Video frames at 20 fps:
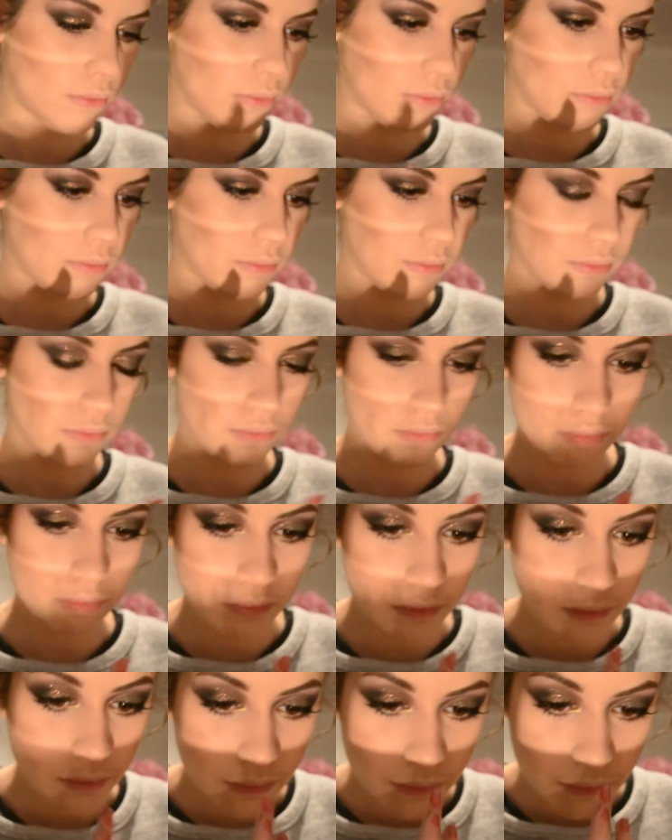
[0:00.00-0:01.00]
will glow
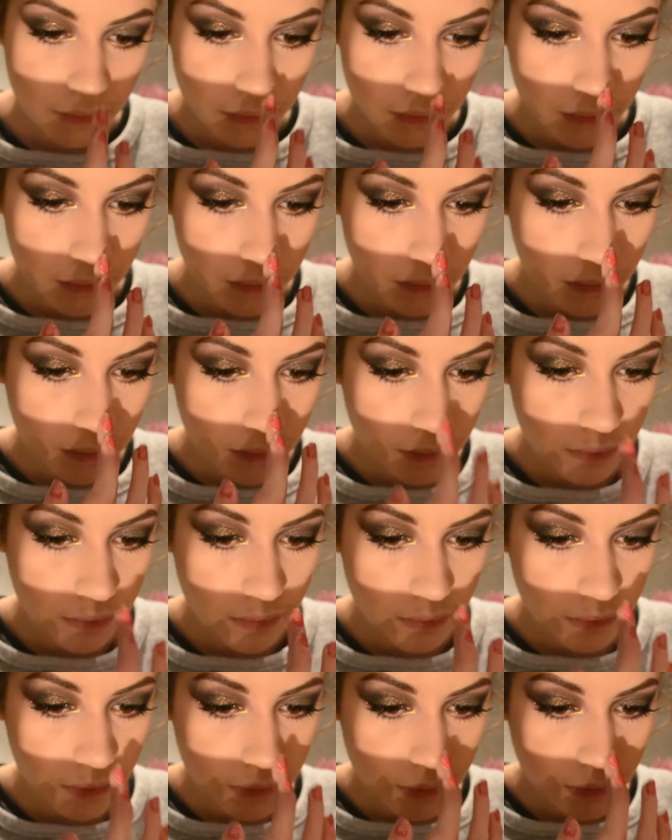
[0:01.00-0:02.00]
you up so
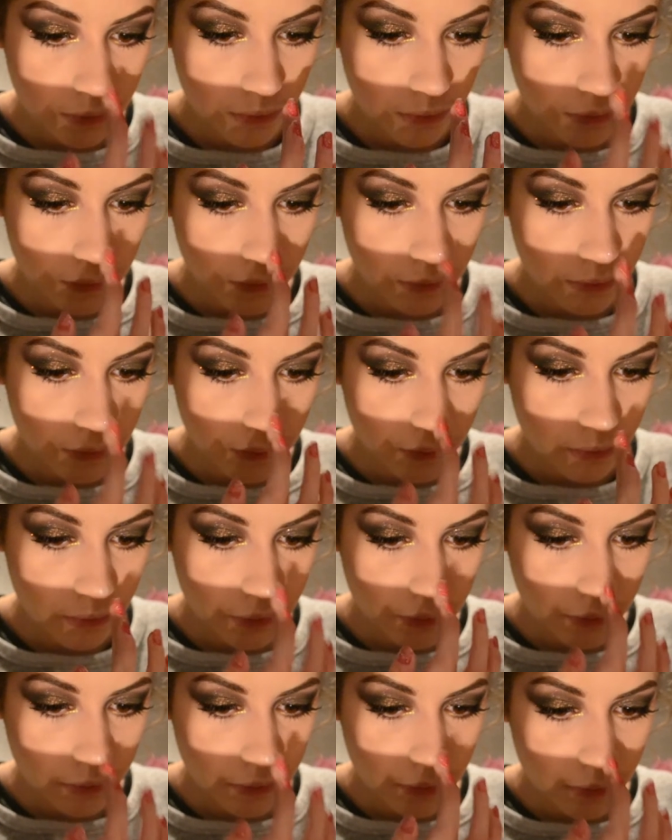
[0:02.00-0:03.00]
much. Like I was getting
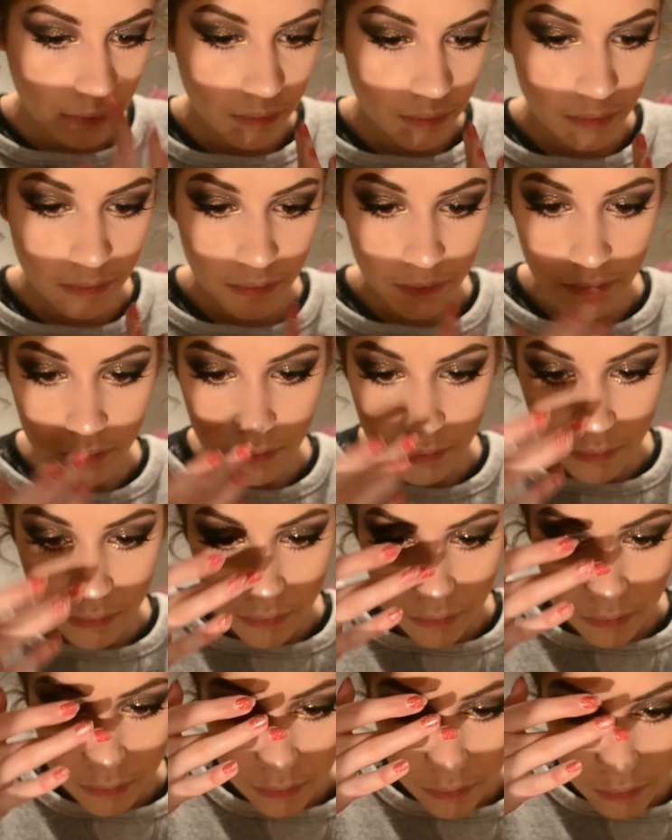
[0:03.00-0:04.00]
so excited putting this
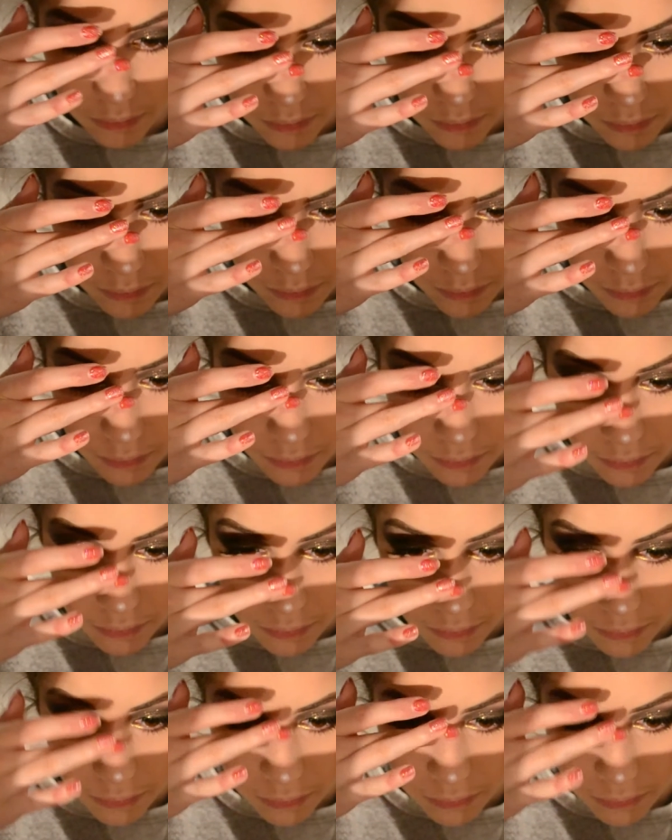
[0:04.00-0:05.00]
on.
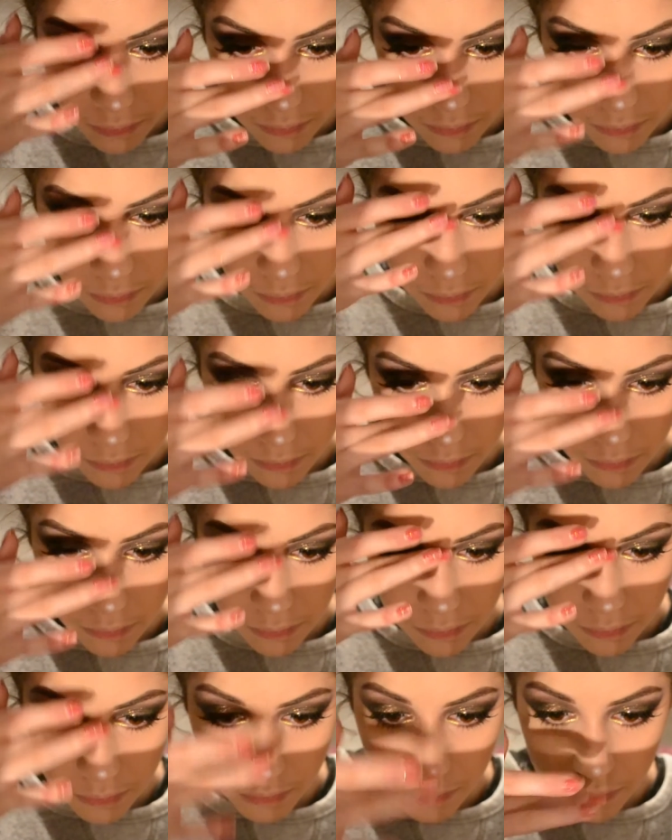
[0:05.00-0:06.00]
Um, I fell in
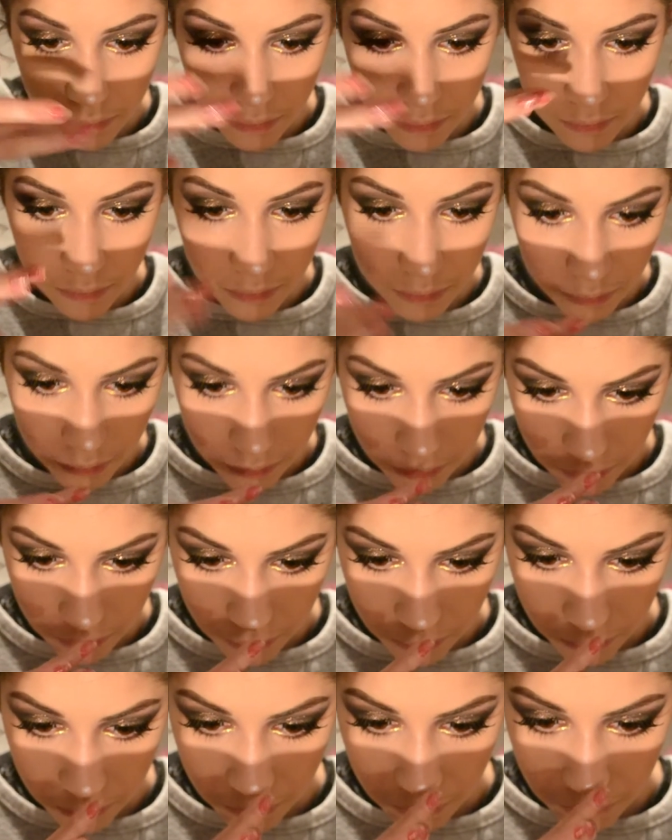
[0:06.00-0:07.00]
love with it.
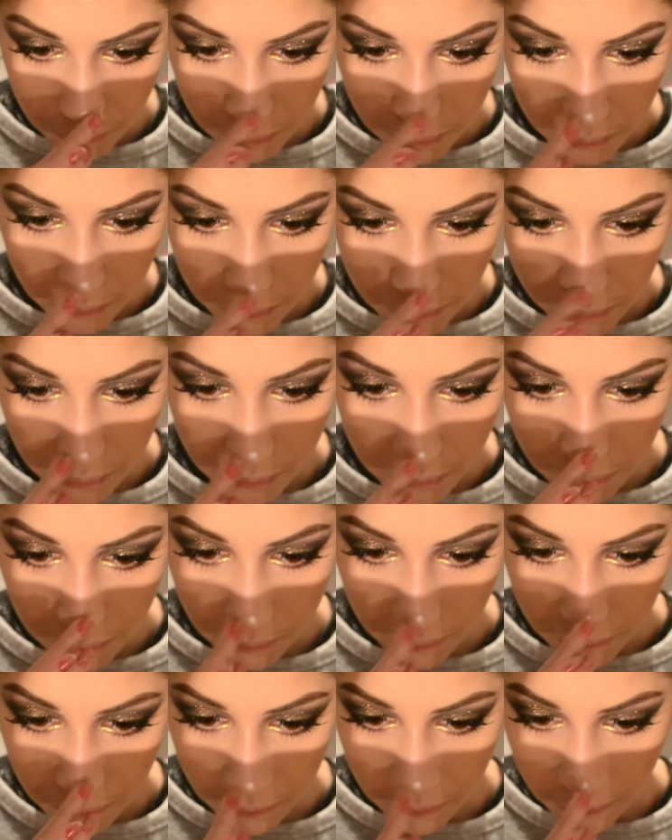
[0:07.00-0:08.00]
This was the first
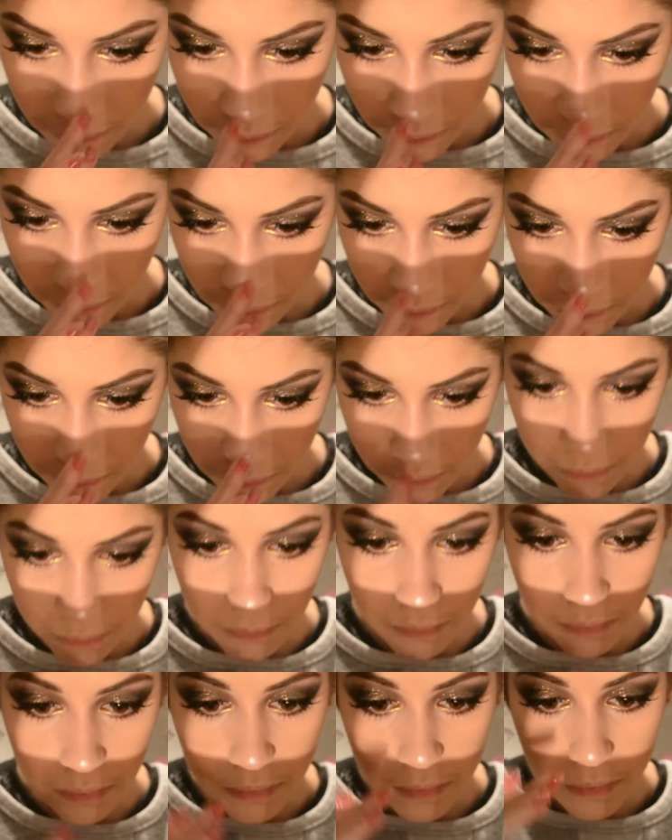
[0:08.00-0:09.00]
highlighting product that
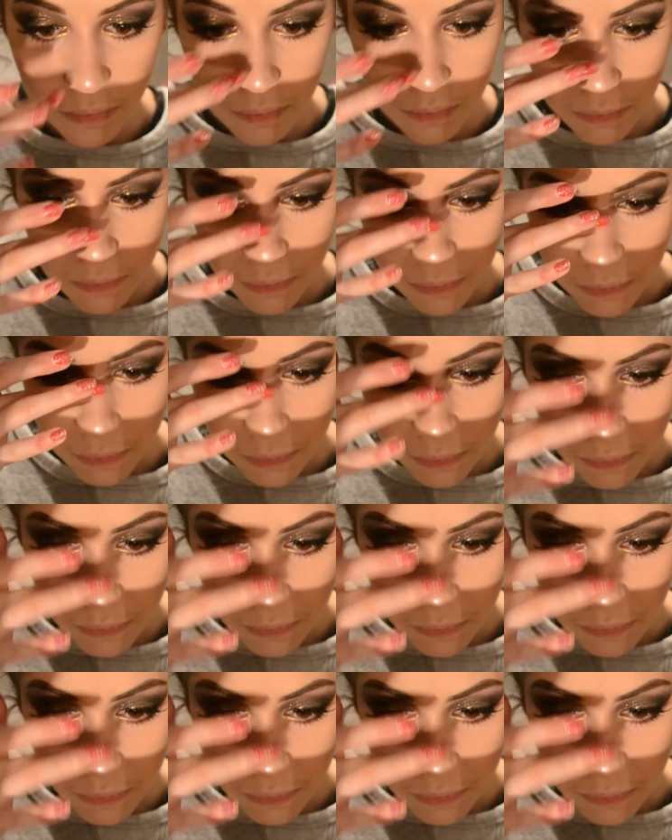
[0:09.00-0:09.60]
I'd ever bought